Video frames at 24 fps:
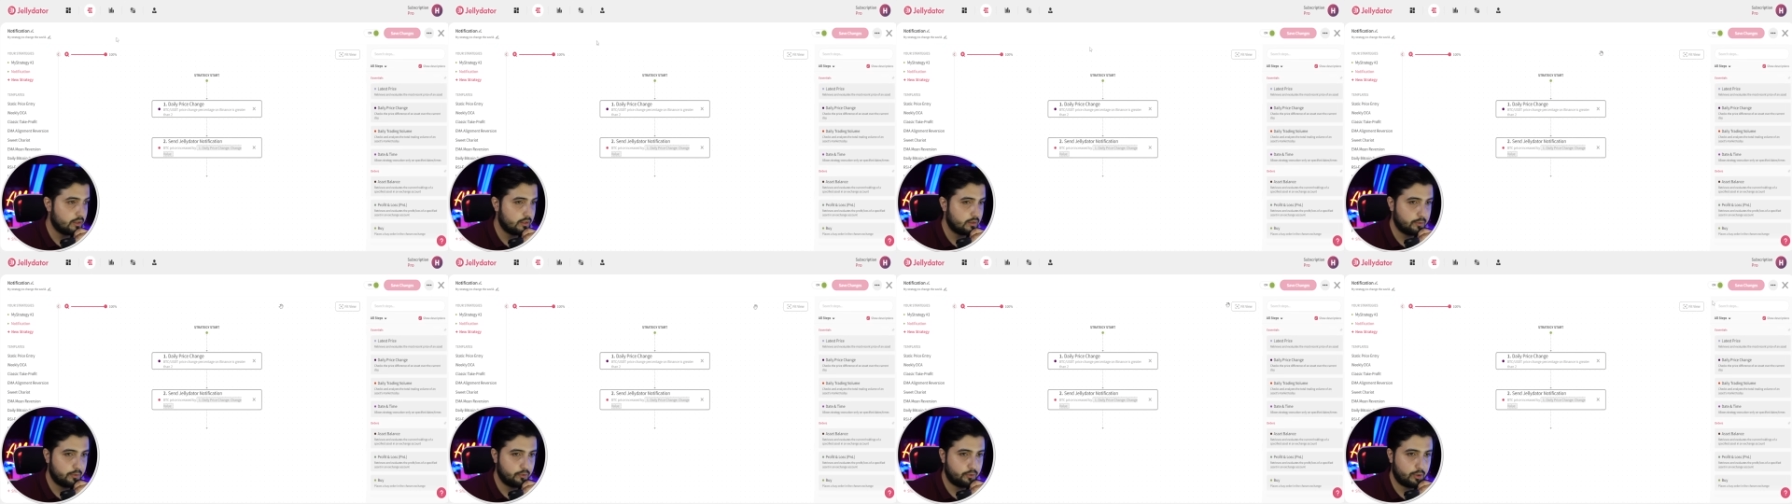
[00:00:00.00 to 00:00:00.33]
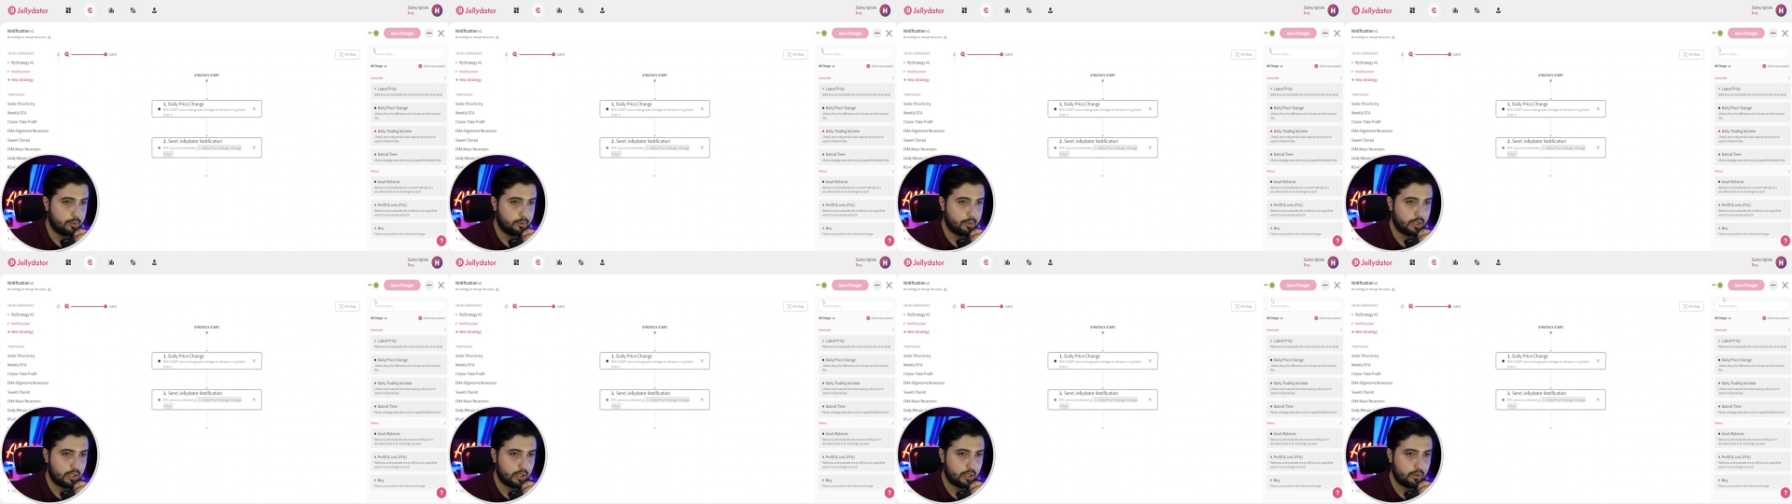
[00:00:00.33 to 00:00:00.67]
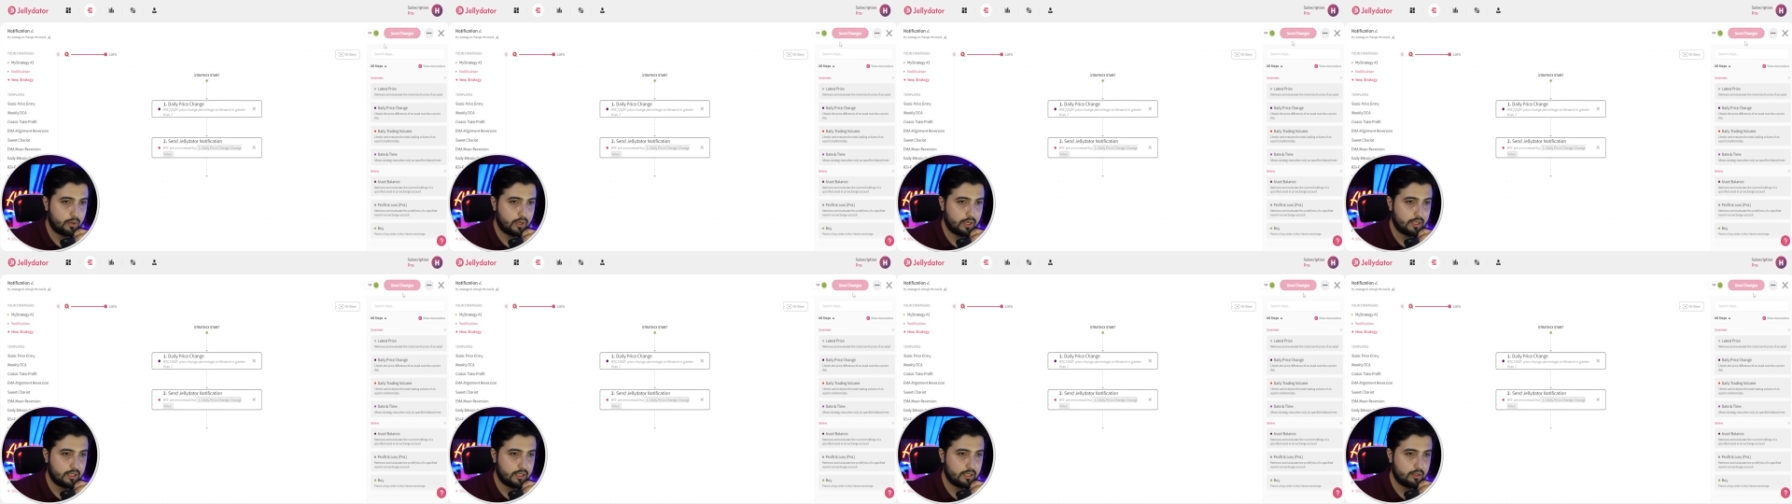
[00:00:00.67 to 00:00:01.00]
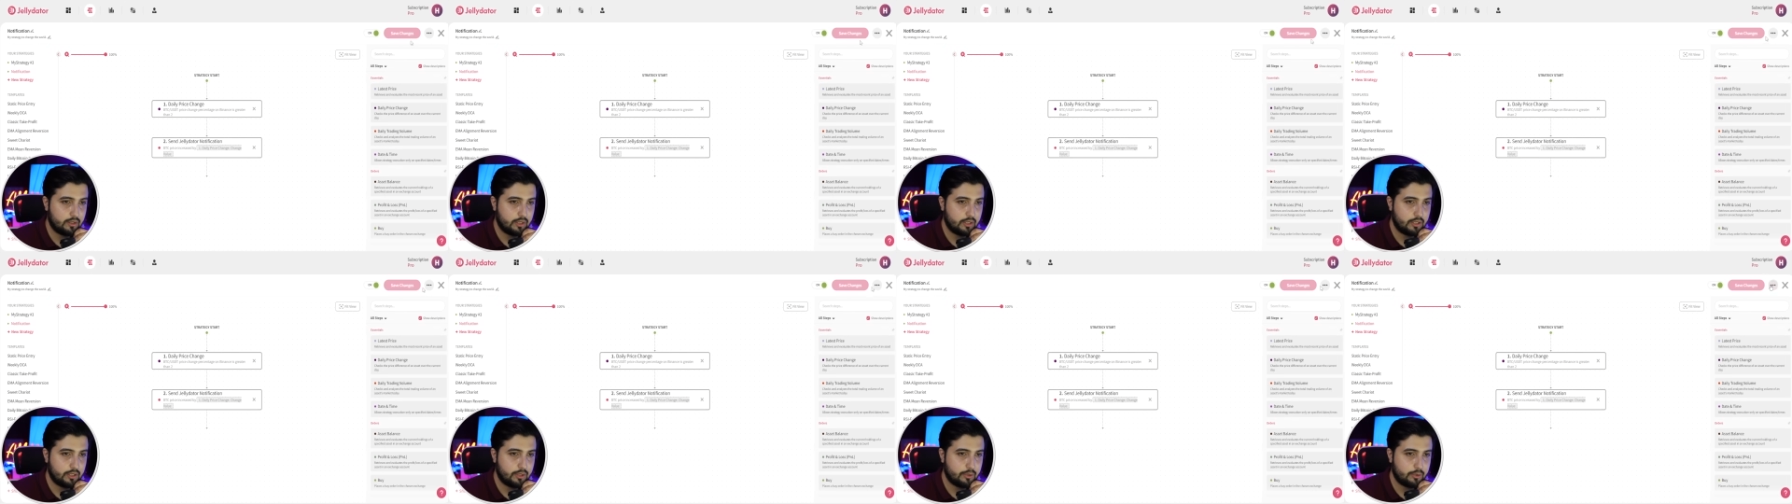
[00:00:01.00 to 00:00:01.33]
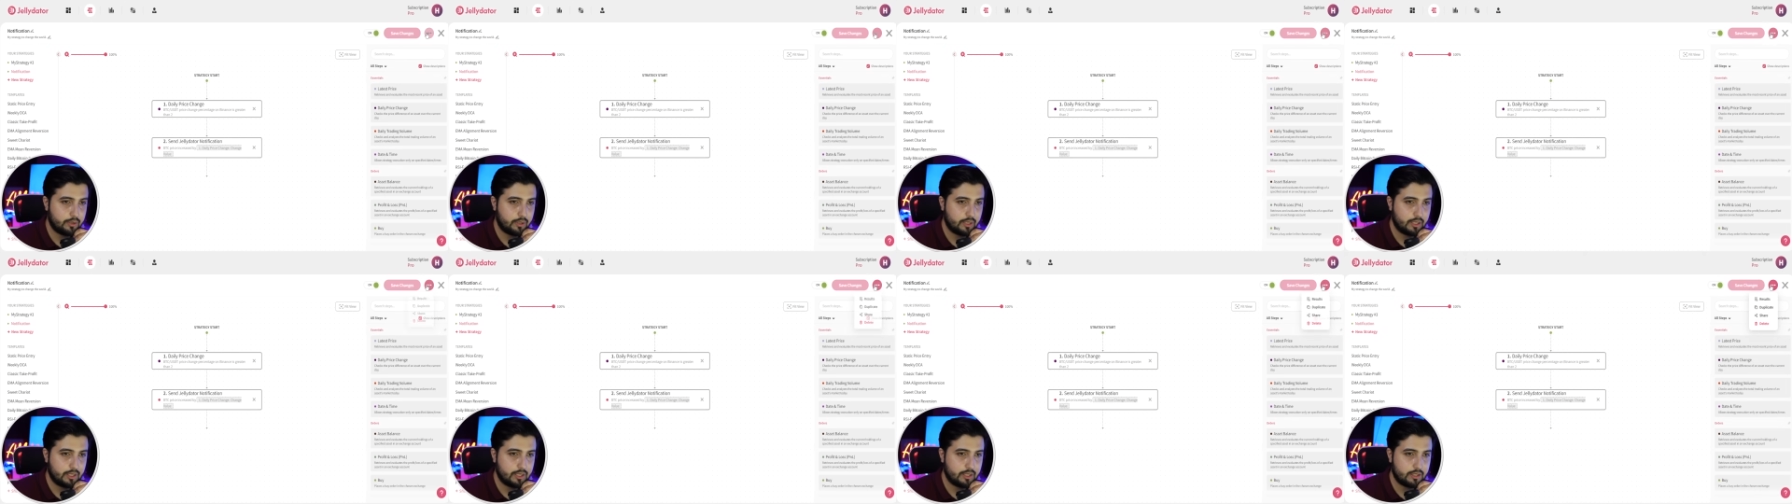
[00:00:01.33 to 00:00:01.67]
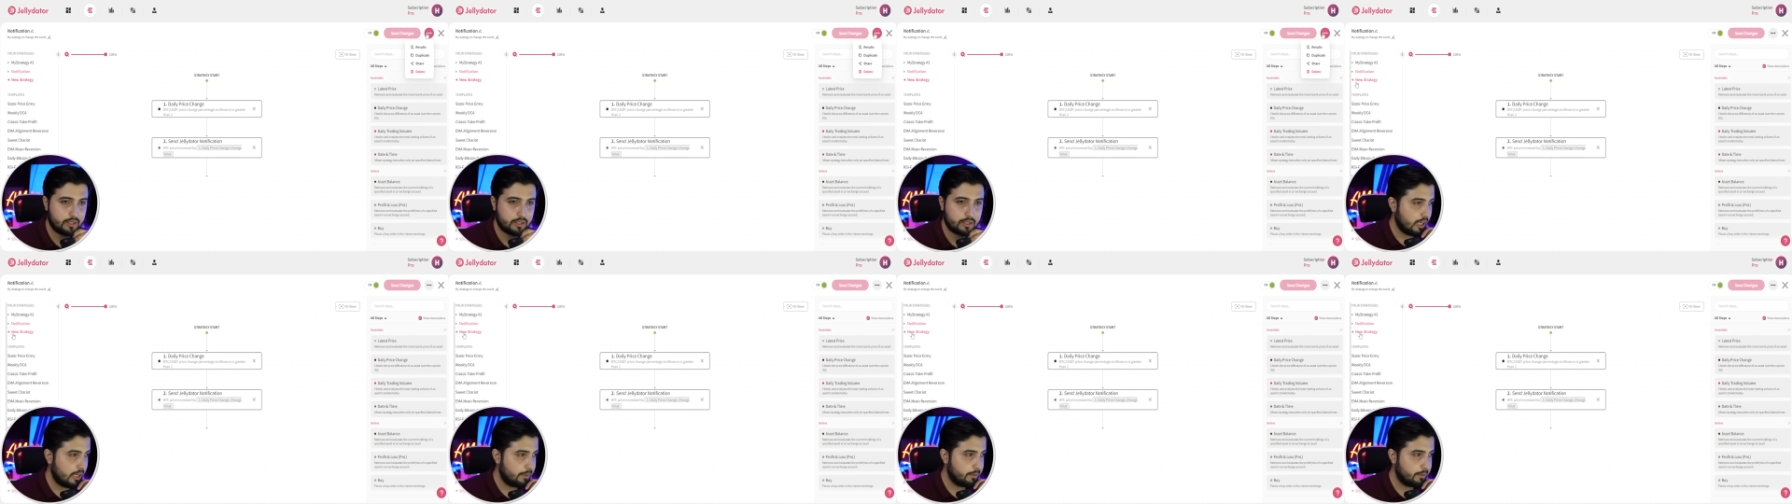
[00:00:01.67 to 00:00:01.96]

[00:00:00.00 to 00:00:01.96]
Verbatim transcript: Um, what I'm gonna go ahead and do is,